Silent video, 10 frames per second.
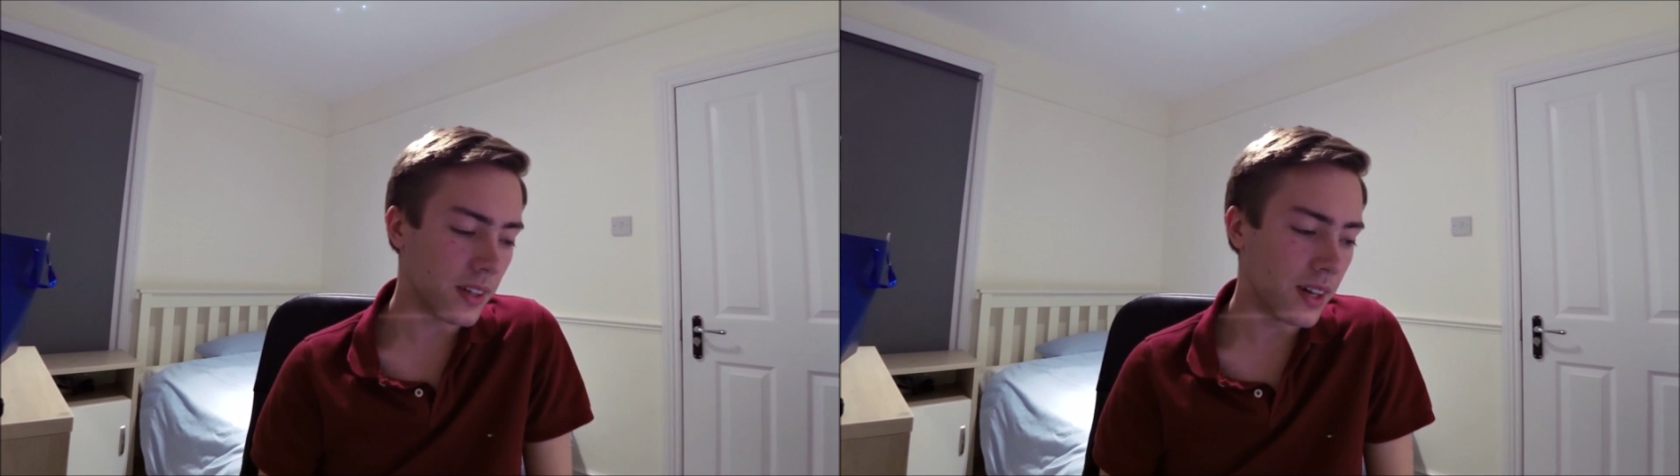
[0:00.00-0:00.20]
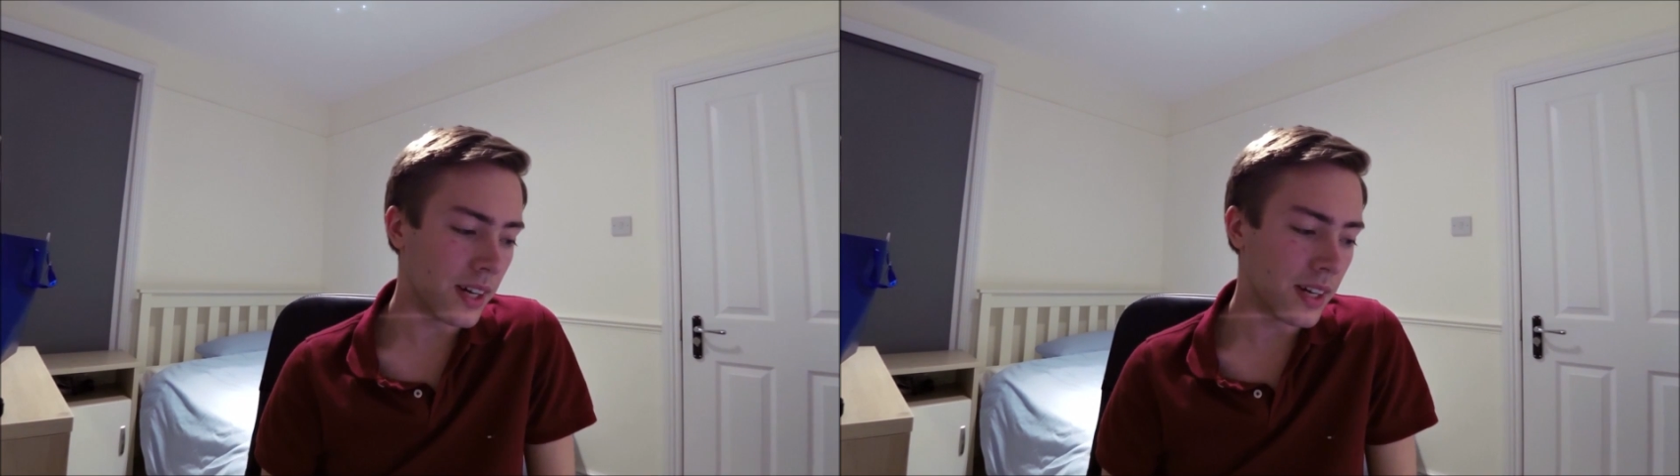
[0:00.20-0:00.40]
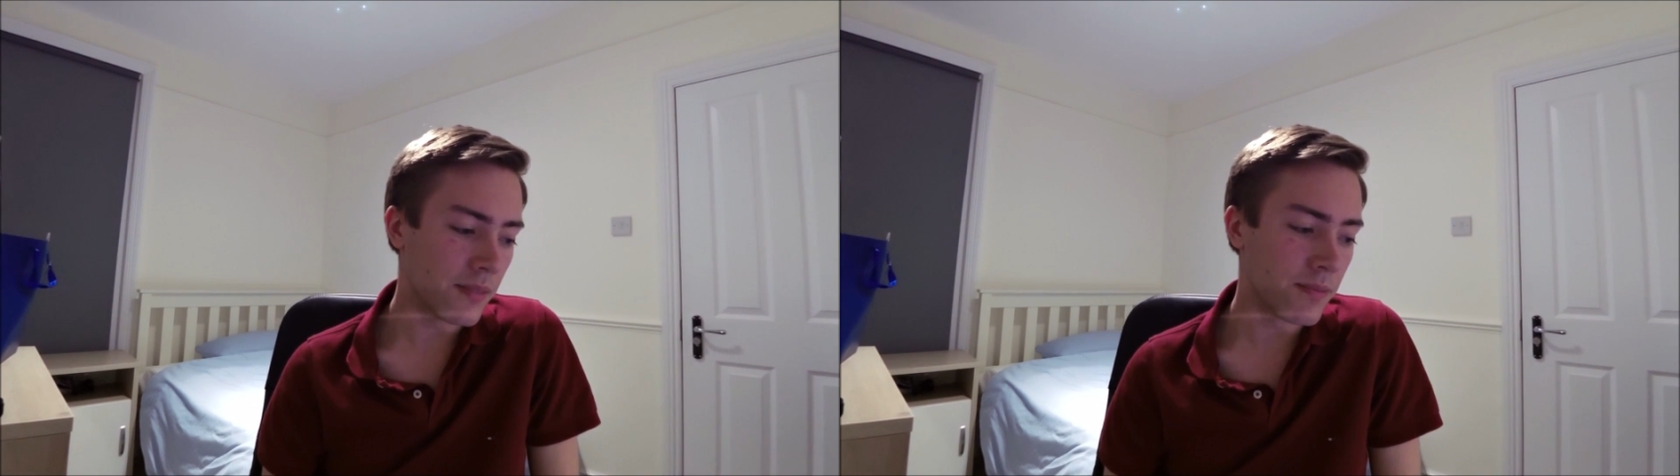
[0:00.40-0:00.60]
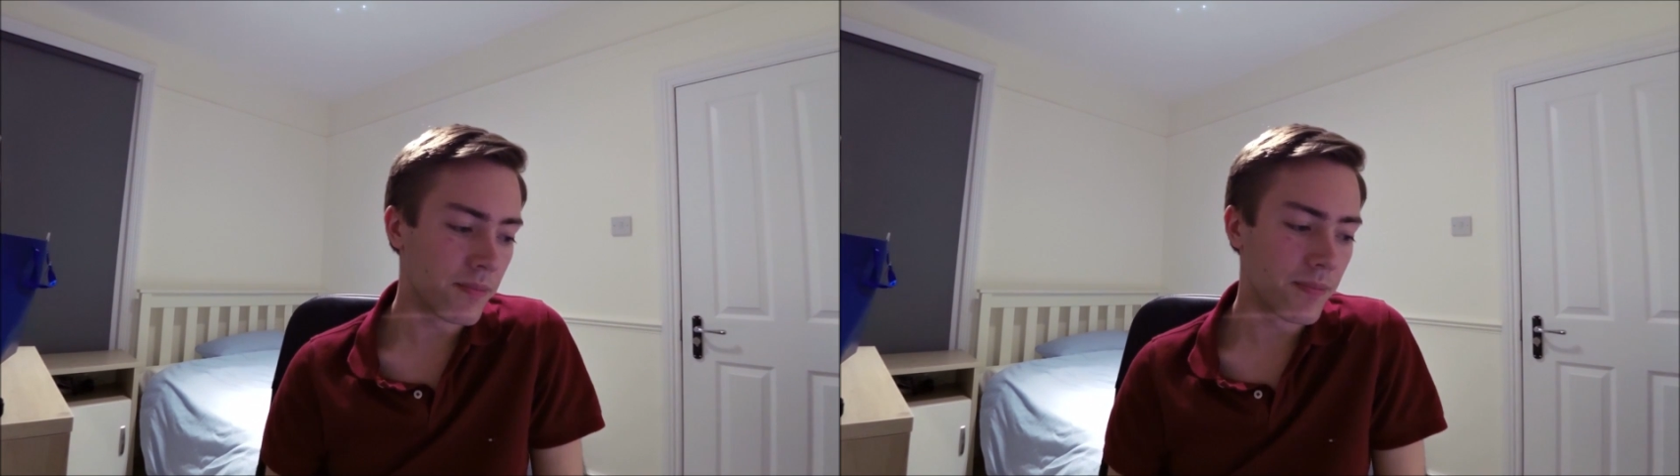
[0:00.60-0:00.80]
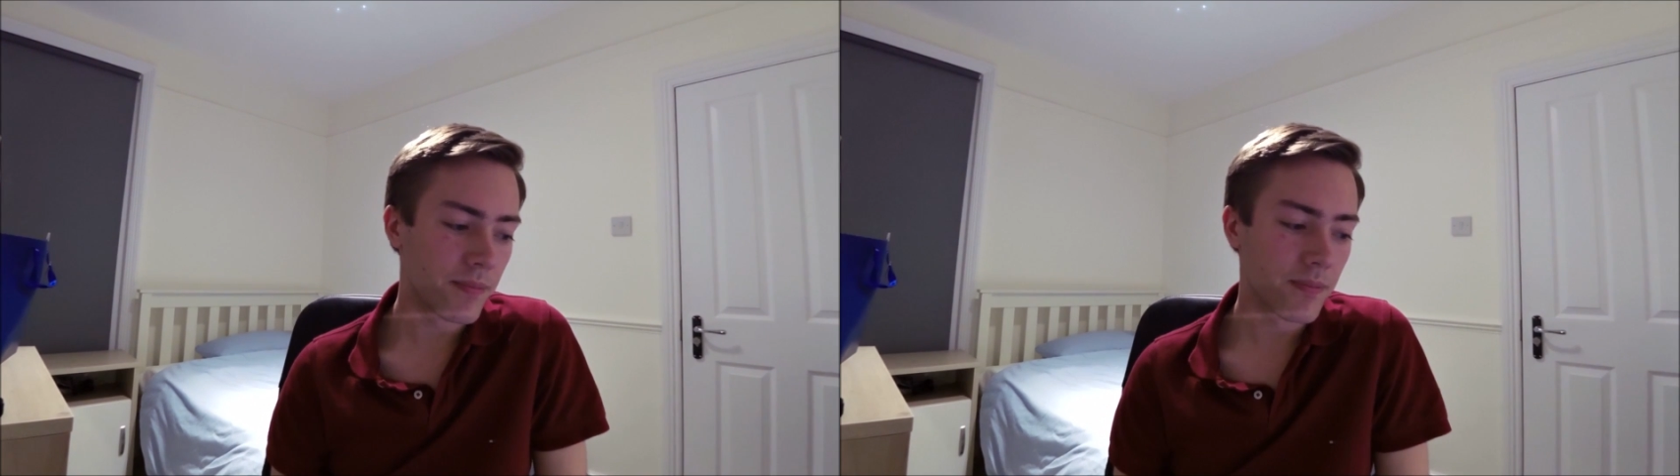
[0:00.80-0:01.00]

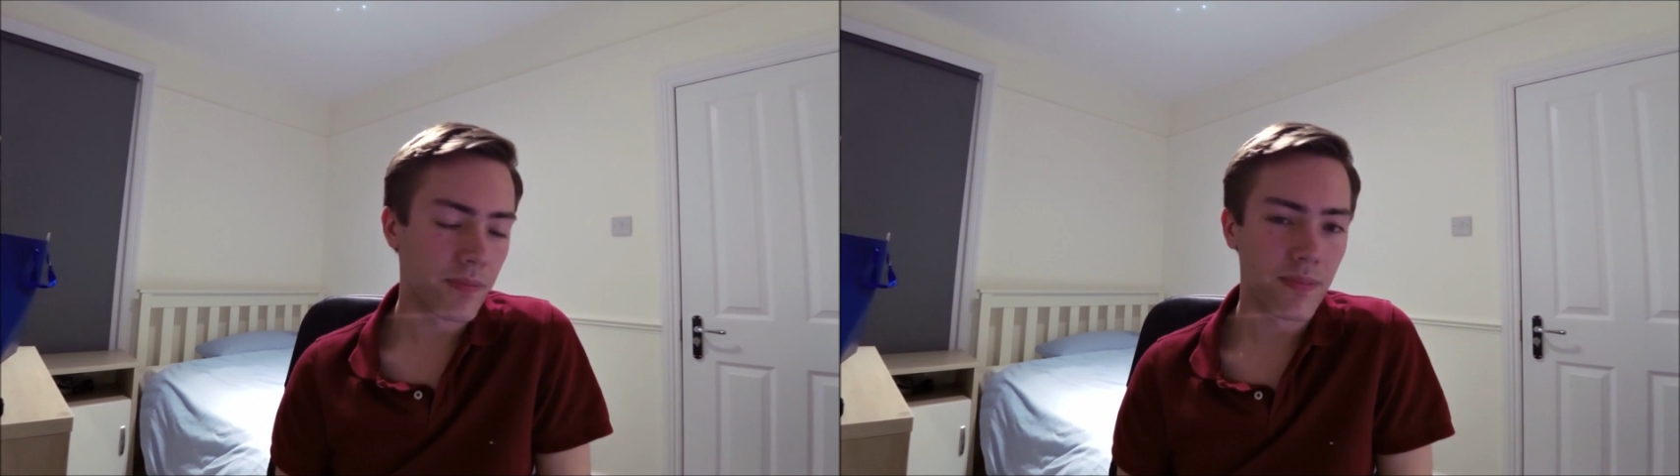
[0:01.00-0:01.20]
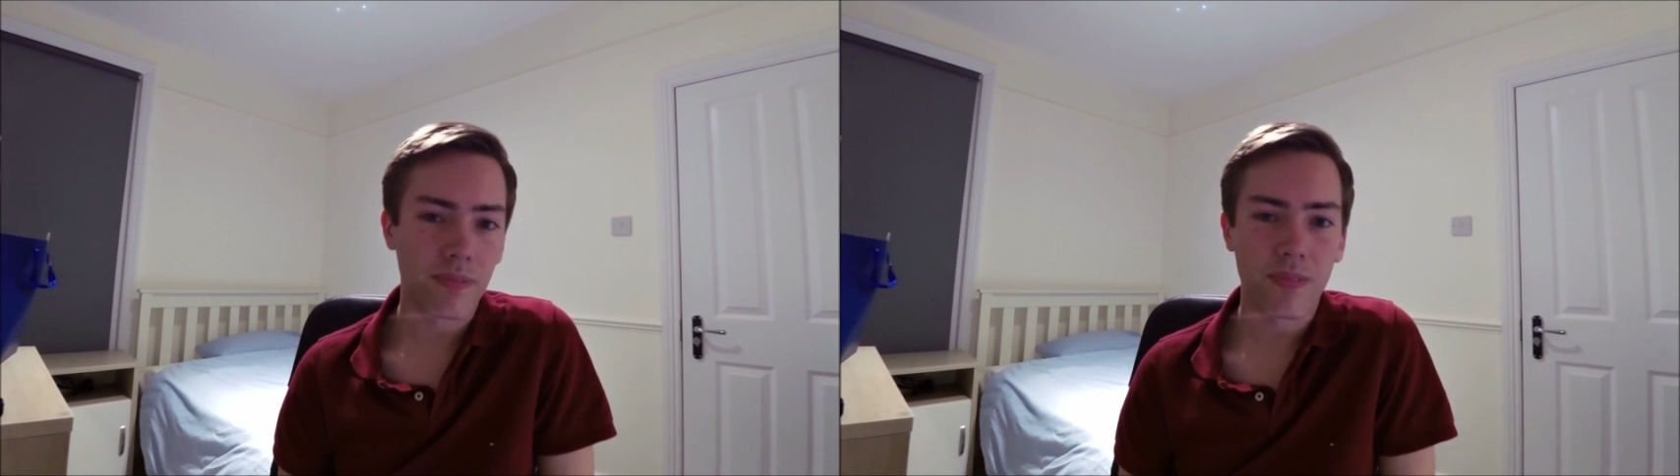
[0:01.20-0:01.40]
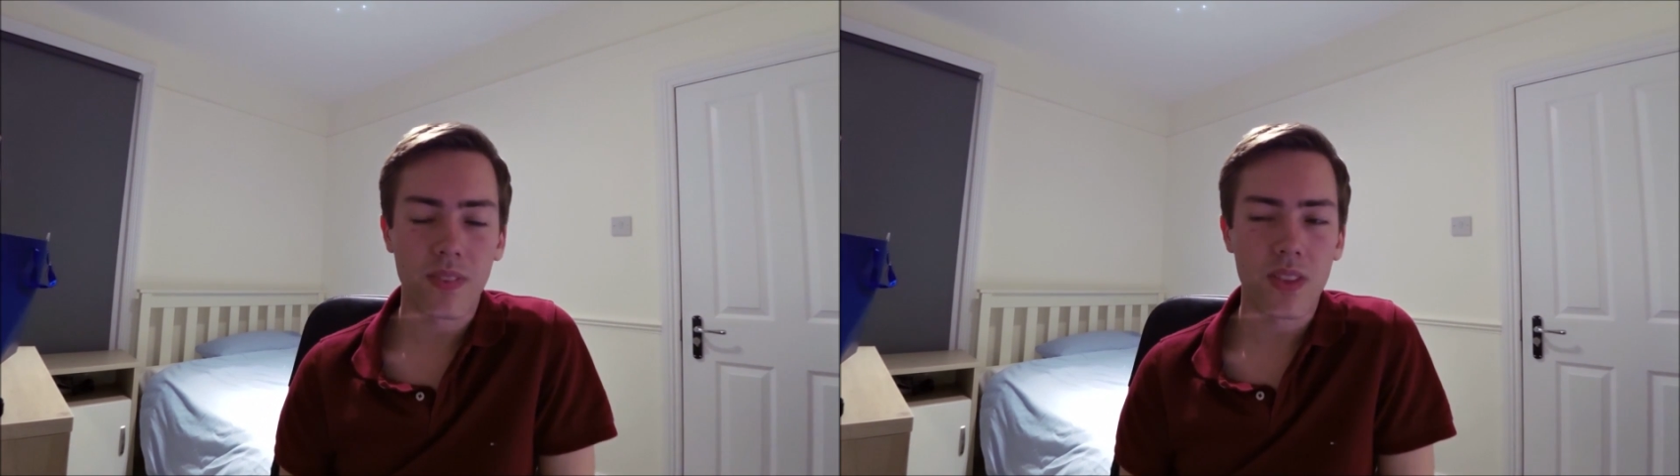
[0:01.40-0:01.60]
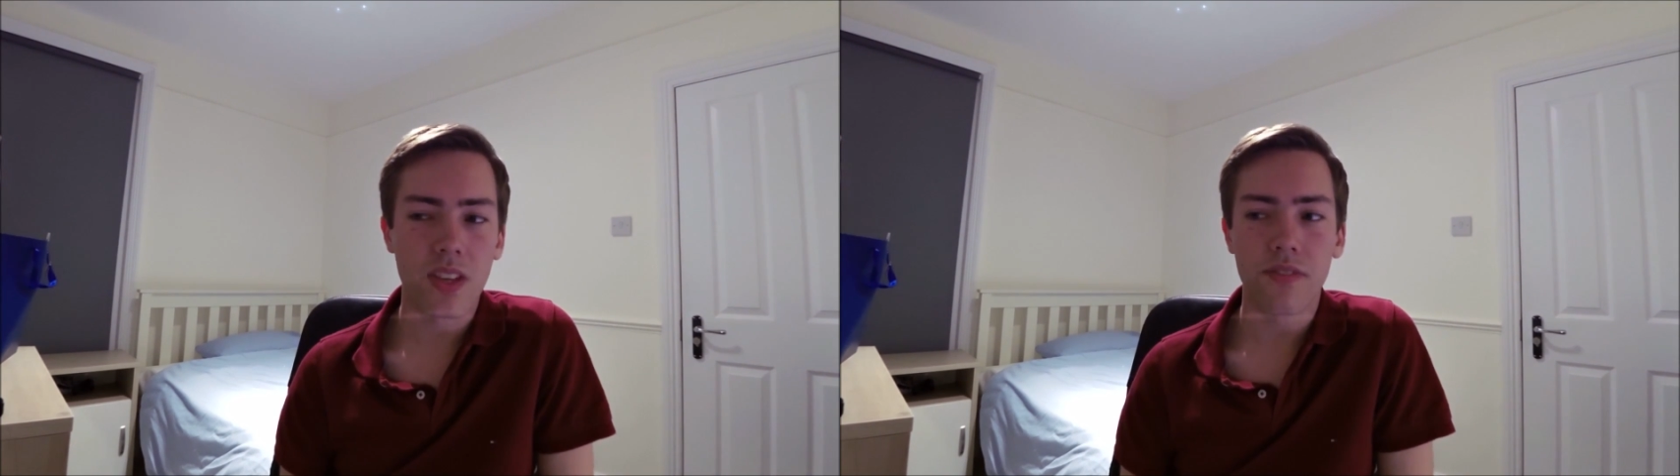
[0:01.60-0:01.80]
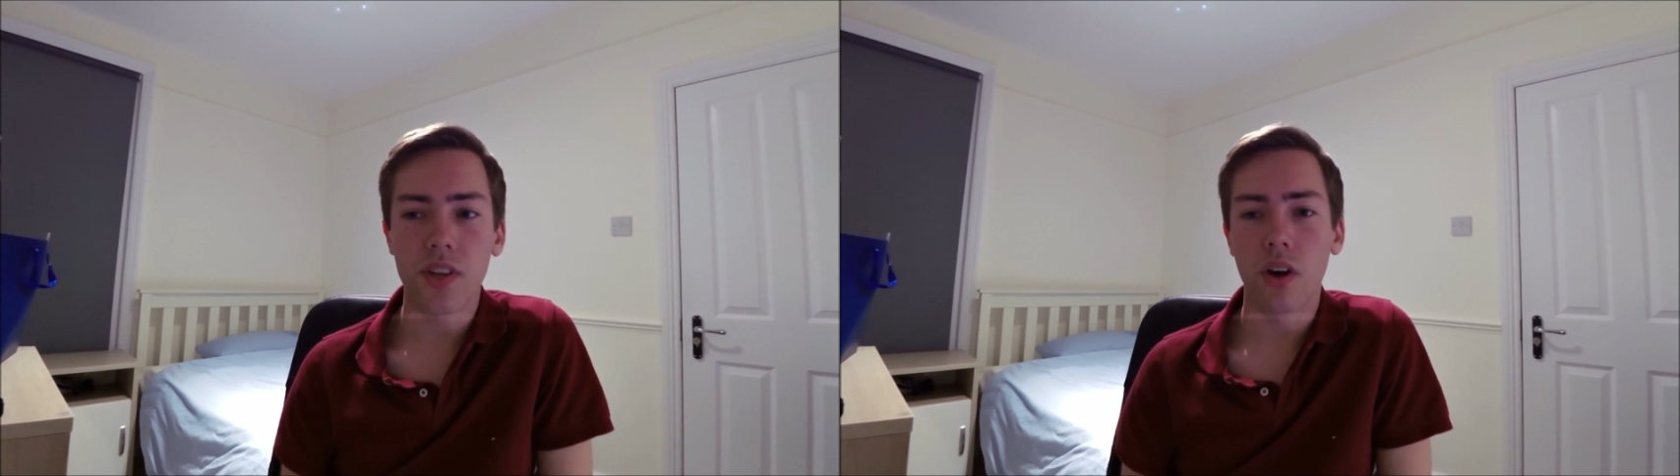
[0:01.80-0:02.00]

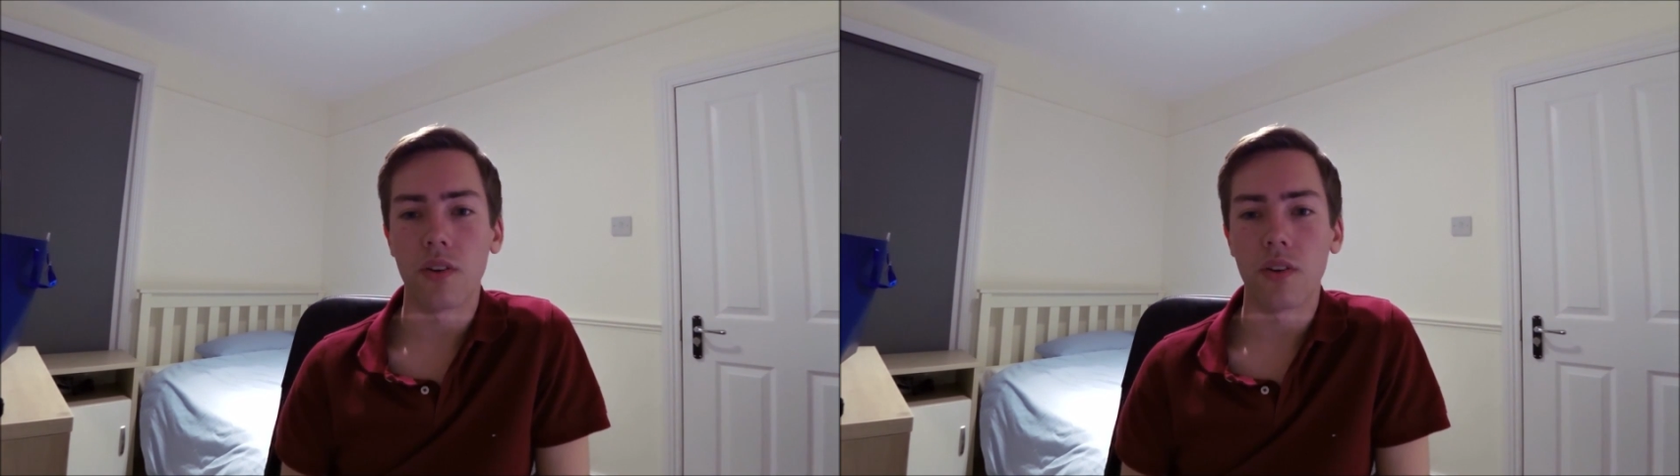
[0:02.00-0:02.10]
if you